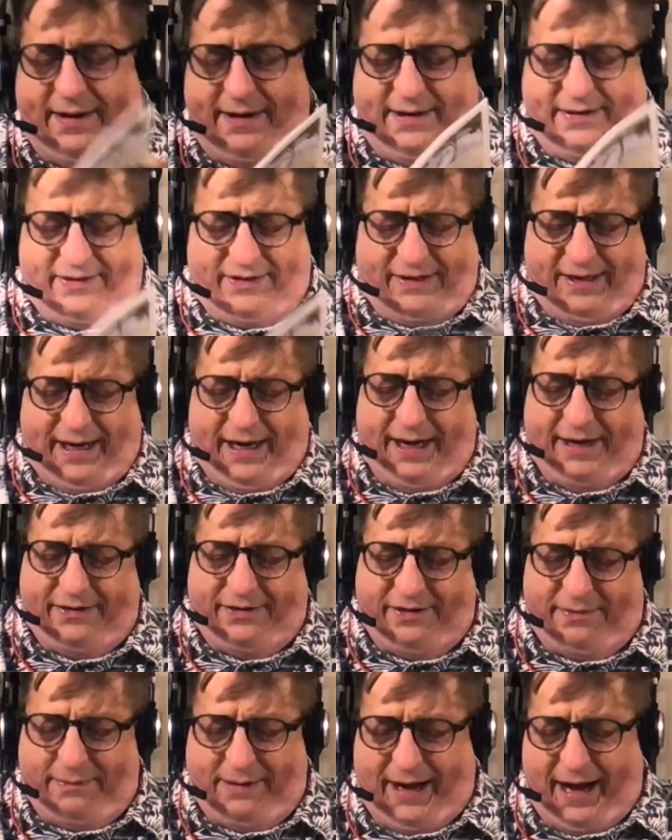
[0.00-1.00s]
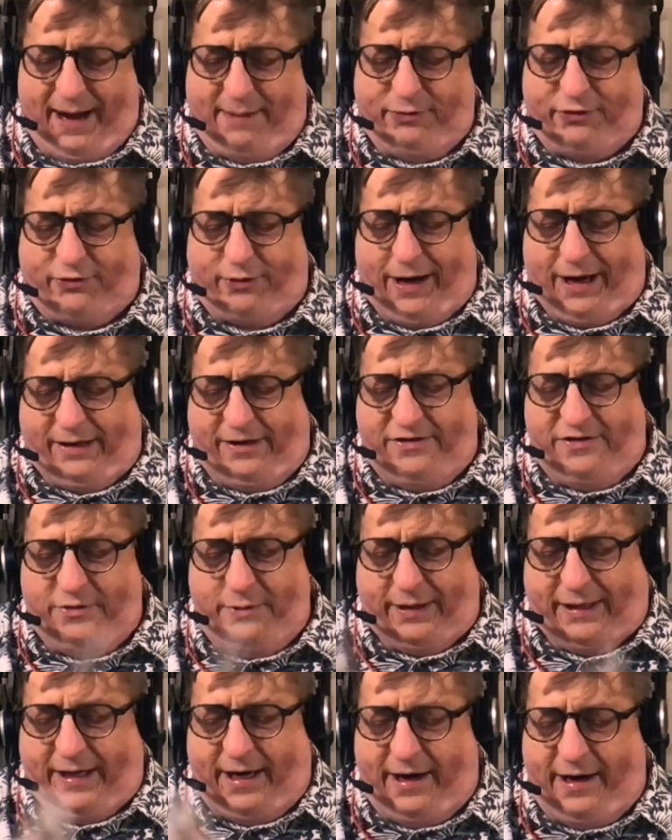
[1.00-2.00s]
it's got some abstractness to it.
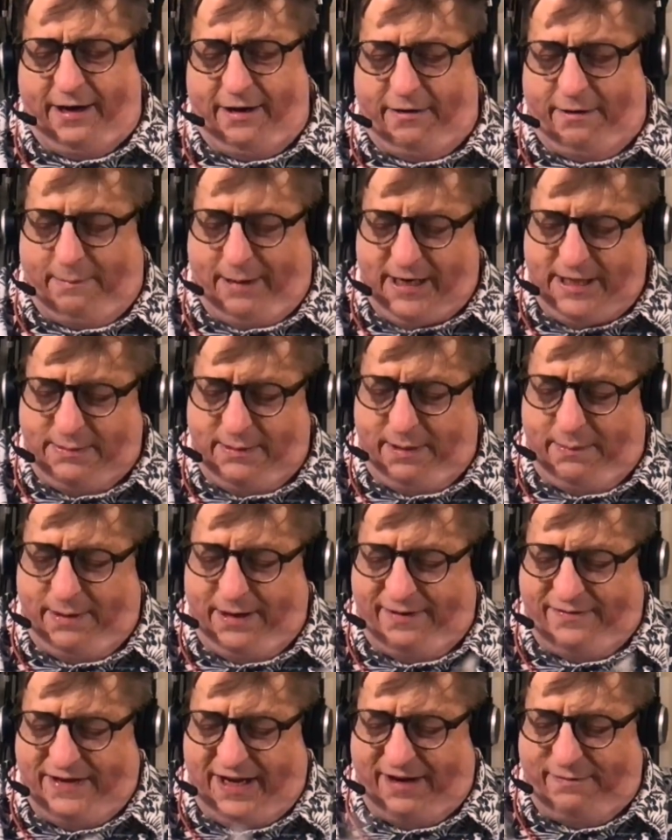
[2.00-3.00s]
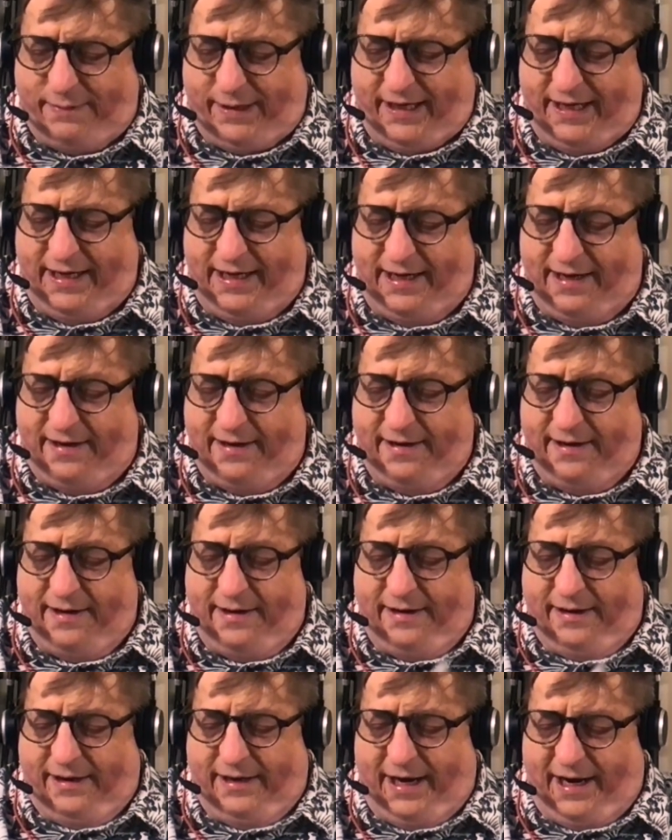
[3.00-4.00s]
It kind of reminds me a bit of Dave McKean,
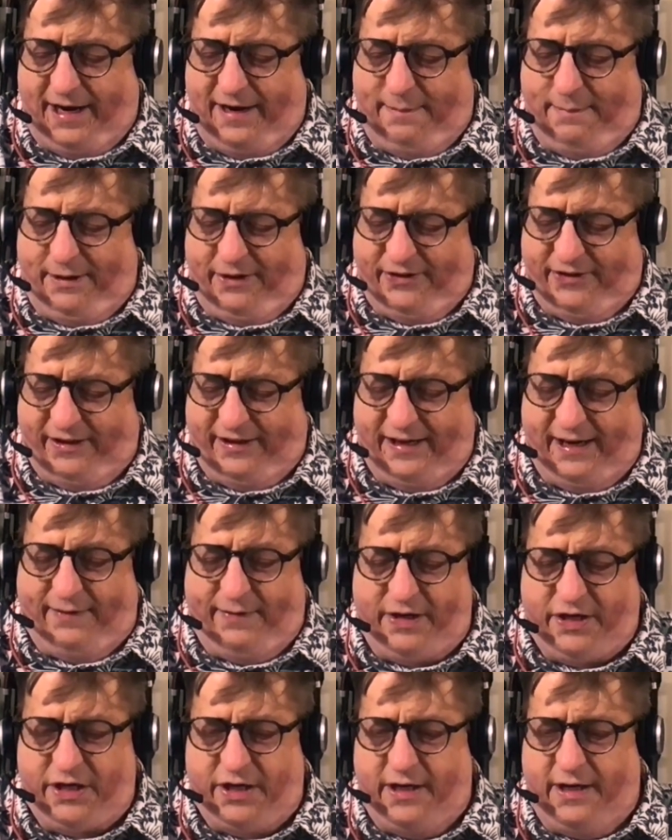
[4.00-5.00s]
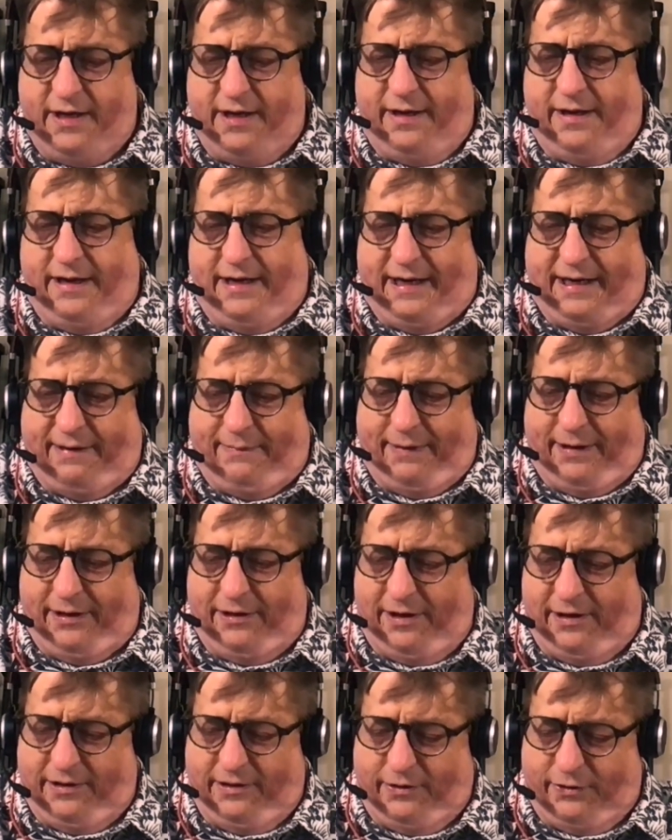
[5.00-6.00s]
kind of Bill Sienkiewicz,
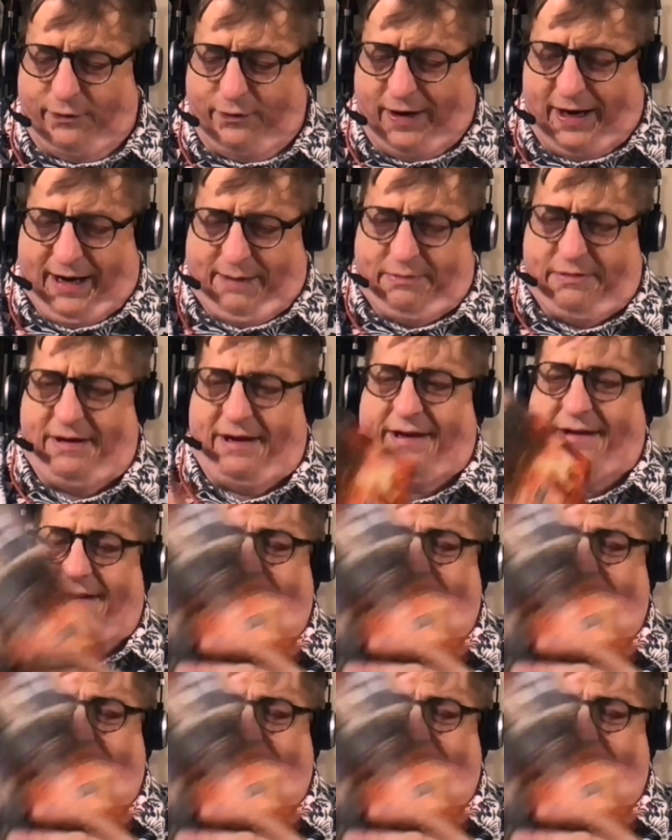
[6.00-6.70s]
along those vibes. And